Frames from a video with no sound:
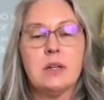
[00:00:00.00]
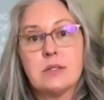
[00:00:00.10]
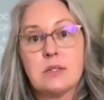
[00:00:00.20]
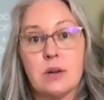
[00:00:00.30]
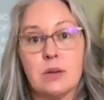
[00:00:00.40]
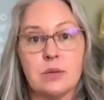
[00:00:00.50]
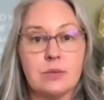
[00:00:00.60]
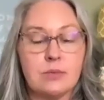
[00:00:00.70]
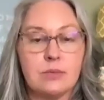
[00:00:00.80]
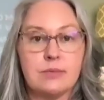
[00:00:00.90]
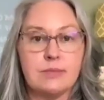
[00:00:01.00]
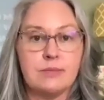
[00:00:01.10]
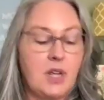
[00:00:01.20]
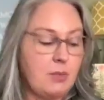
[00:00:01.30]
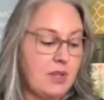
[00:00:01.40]
So
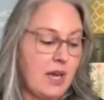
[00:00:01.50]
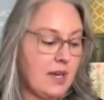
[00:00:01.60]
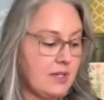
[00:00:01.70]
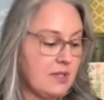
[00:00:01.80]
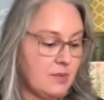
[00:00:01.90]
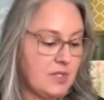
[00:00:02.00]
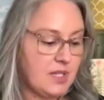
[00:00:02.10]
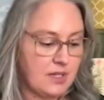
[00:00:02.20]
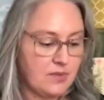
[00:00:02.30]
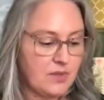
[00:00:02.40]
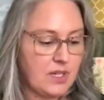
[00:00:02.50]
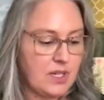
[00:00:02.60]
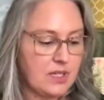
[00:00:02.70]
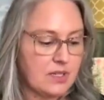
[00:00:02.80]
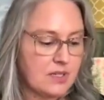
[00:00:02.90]
maybe that has some
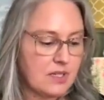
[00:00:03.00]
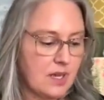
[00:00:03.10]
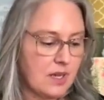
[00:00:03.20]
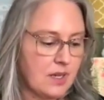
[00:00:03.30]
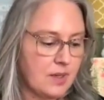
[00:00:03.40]
significance.